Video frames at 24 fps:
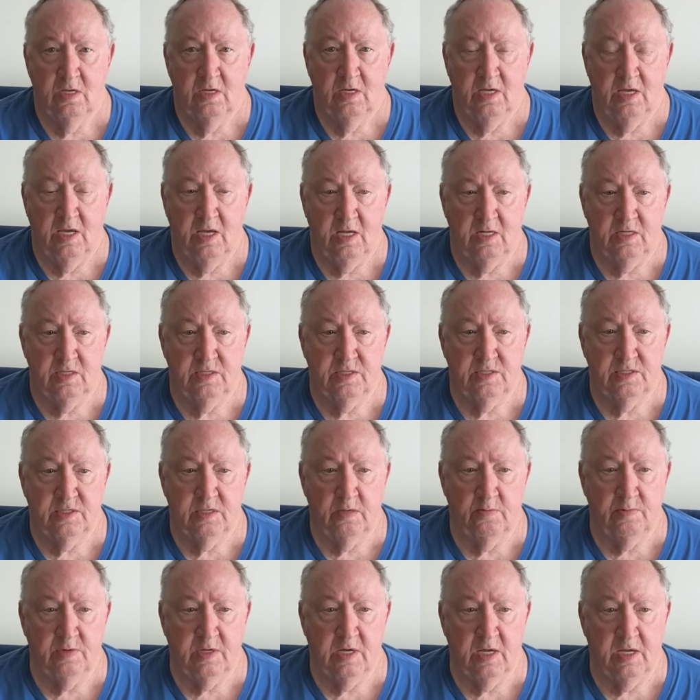He had some
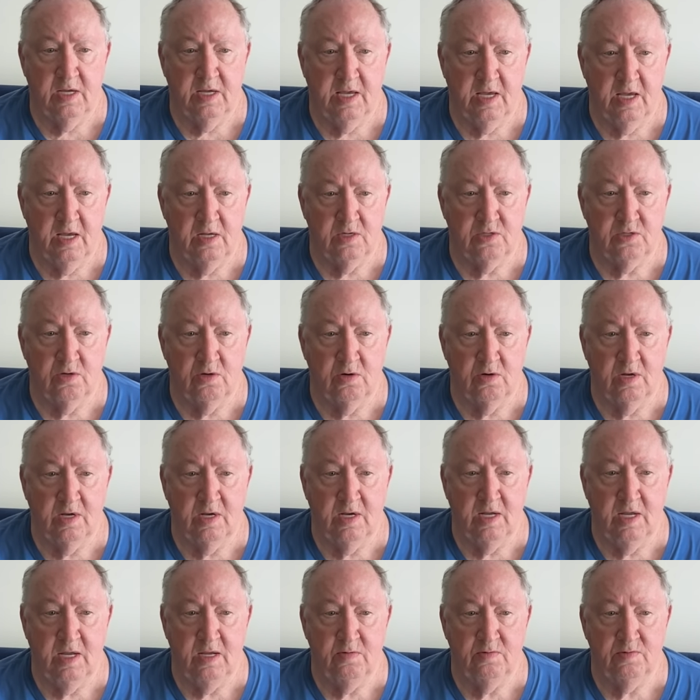kind of cancer, and
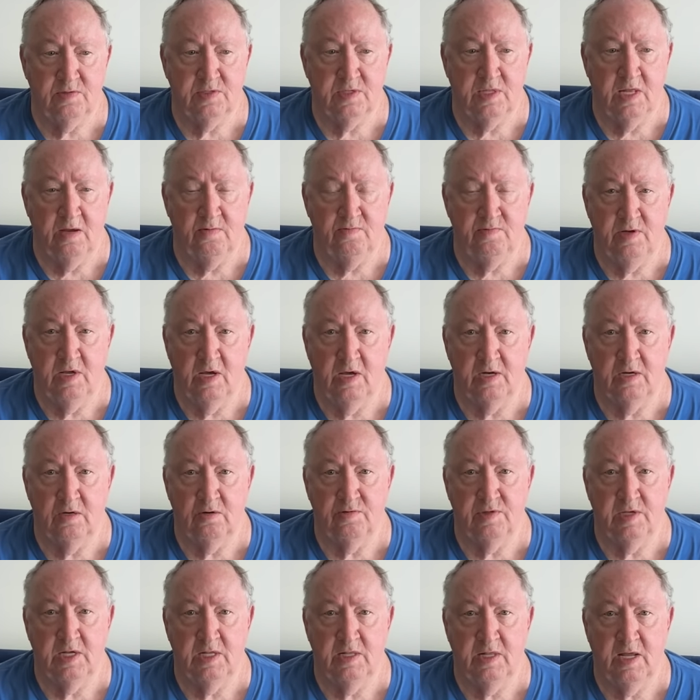they've done
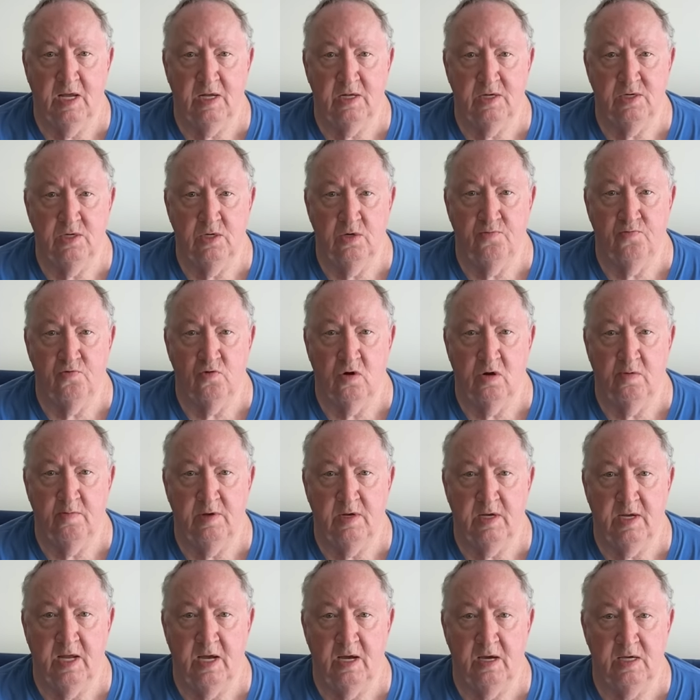everything they could do for him,
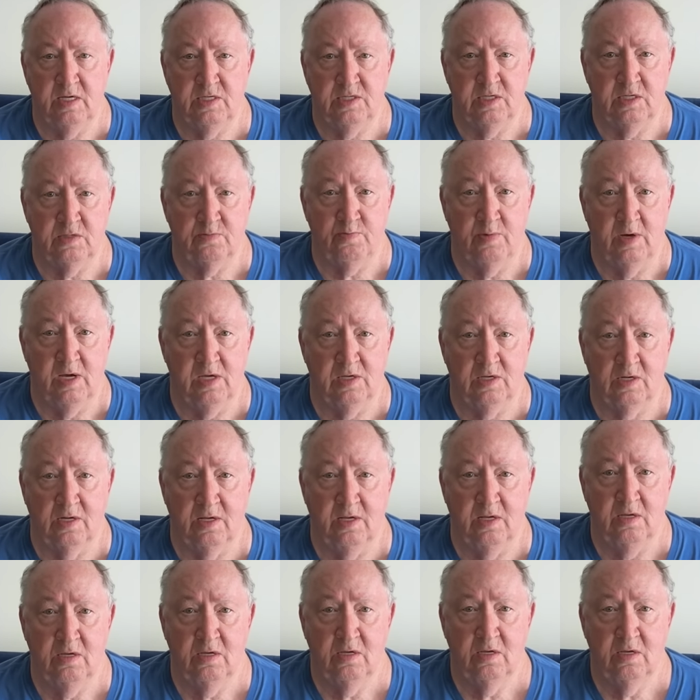and now he's just basically